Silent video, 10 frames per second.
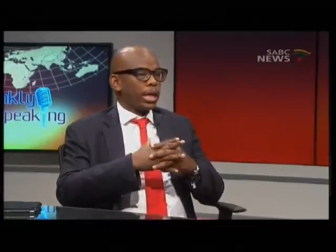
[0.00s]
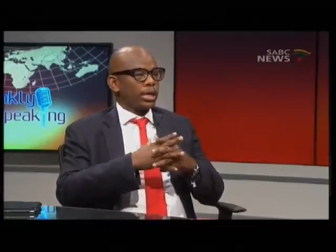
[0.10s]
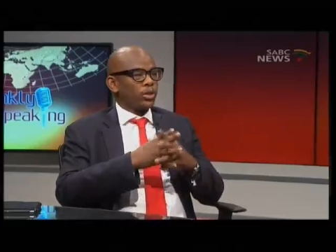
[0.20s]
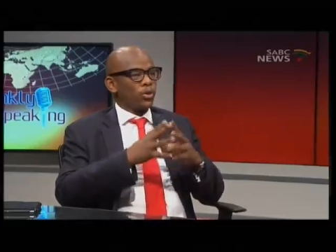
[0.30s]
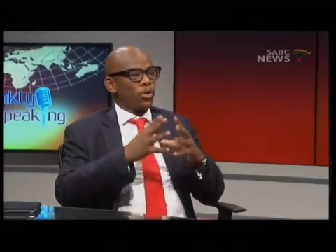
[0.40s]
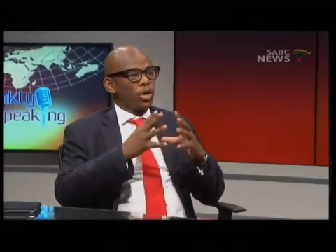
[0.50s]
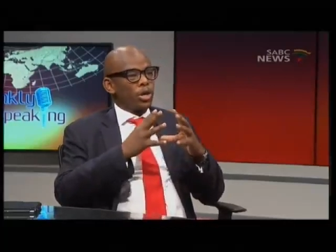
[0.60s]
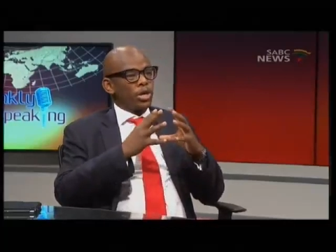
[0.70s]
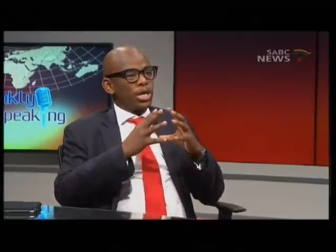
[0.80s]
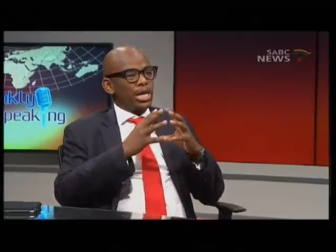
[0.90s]
So
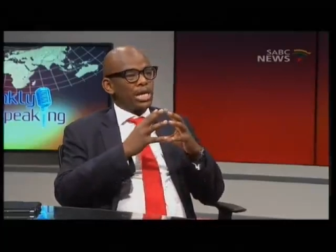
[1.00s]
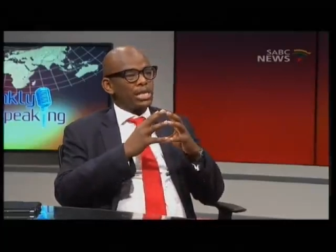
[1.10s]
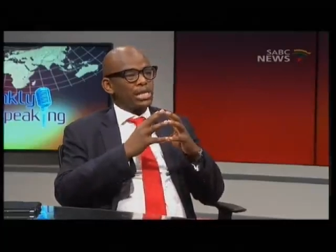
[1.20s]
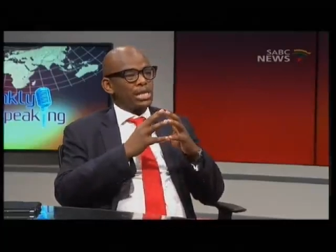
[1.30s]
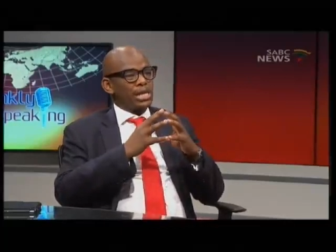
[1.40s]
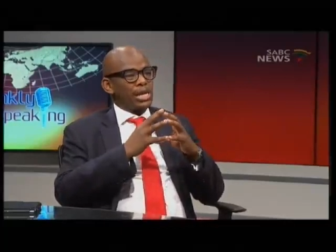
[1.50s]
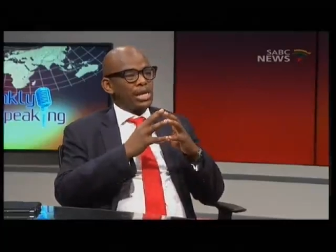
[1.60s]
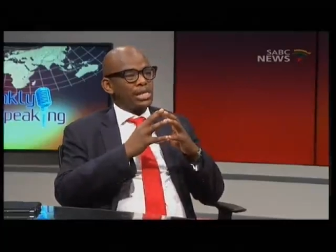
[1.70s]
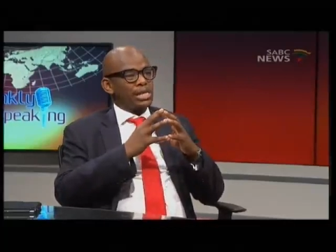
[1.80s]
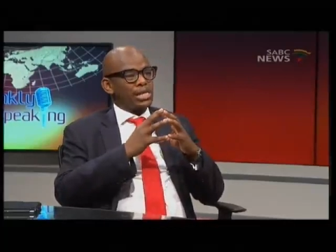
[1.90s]
it's
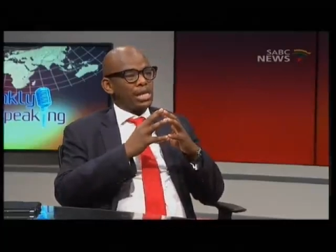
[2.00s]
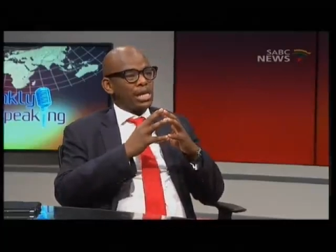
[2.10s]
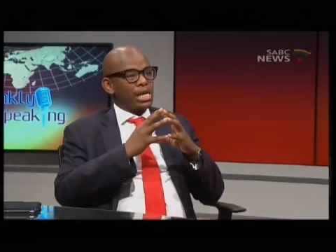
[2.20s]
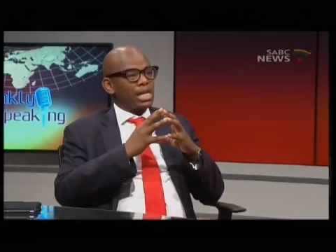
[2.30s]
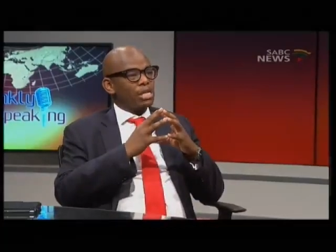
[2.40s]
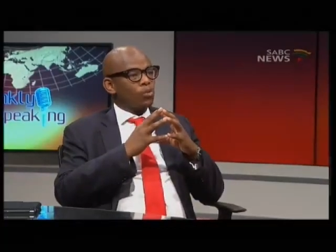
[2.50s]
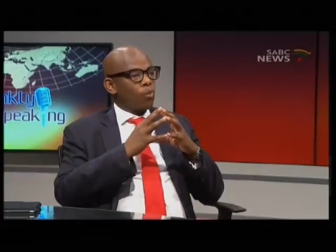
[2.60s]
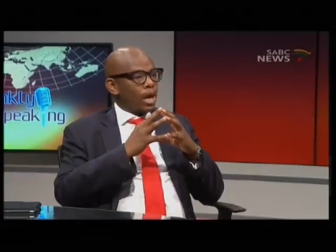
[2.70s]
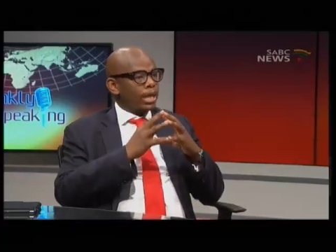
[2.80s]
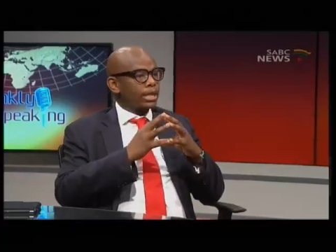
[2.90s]

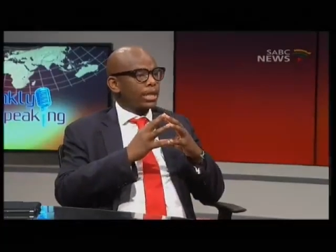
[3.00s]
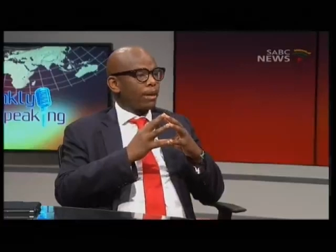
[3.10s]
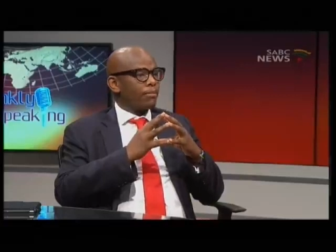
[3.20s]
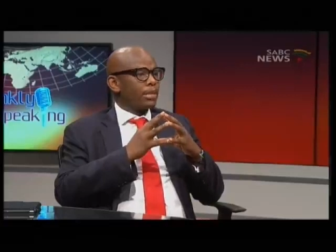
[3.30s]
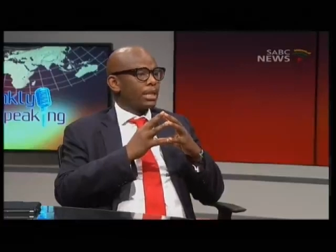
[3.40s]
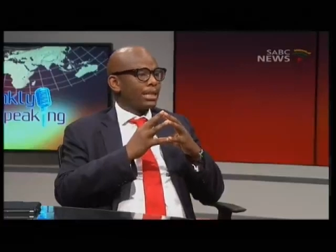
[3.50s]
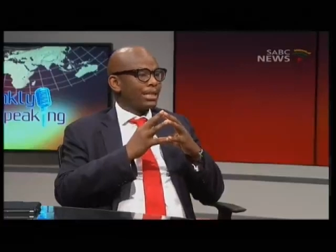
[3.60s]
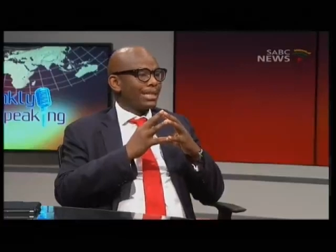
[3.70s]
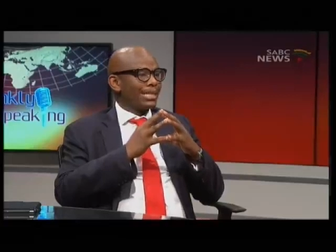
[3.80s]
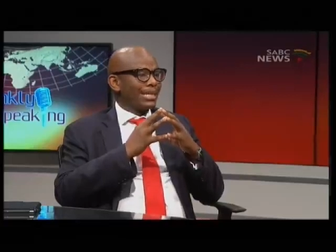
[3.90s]
worrisome
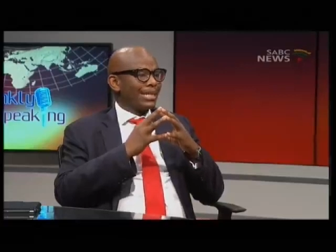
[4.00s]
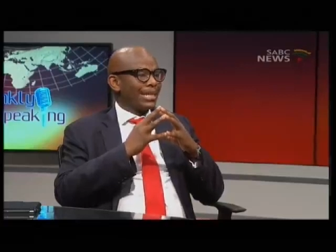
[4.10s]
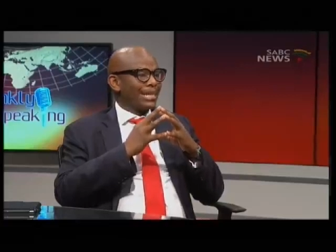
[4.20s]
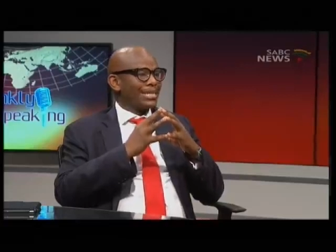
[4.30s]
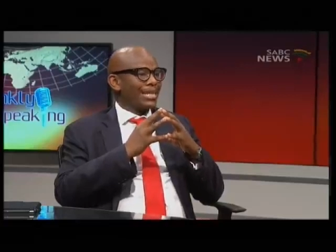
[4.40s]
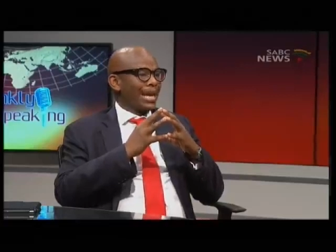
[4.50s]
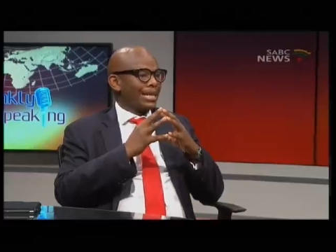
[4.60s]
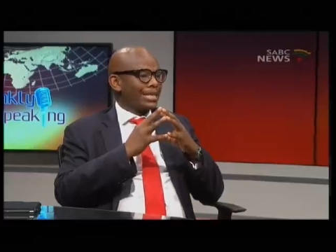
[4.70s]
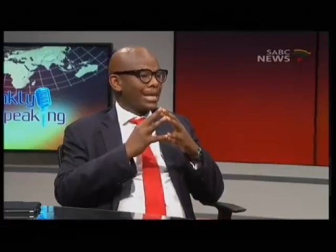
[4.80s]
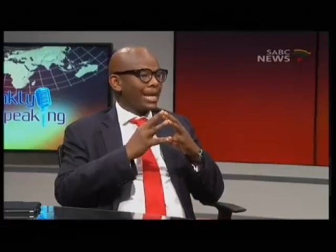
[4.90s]
in its
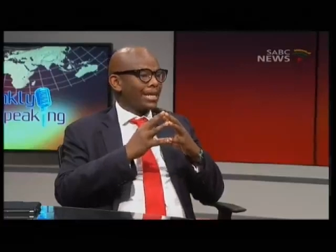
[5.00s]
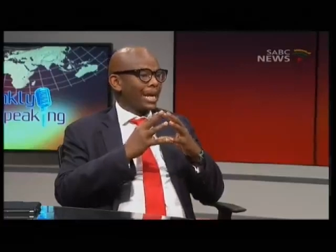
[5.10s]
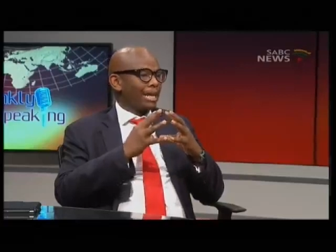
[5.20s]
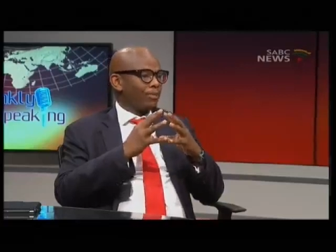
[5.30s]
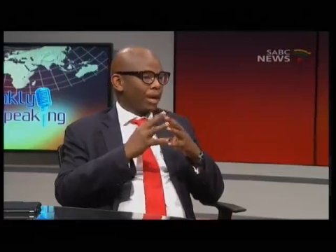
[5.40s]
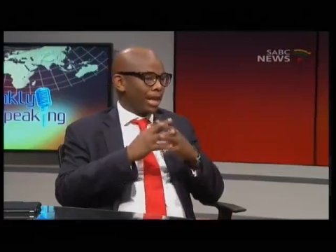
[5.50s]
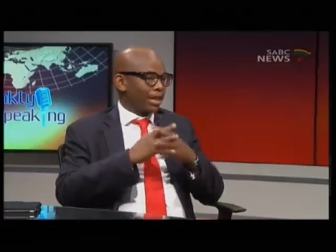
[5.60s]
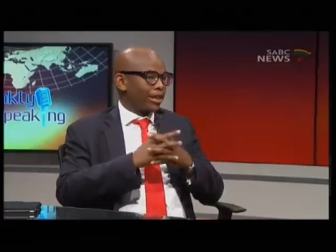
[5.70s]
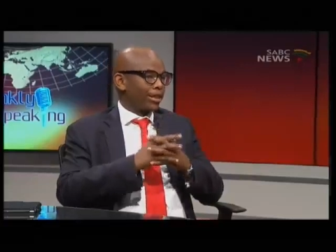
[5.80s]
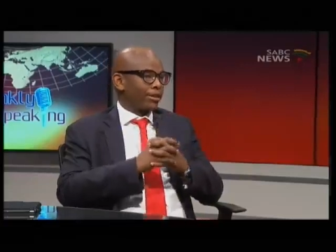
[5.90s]
extent and breadth.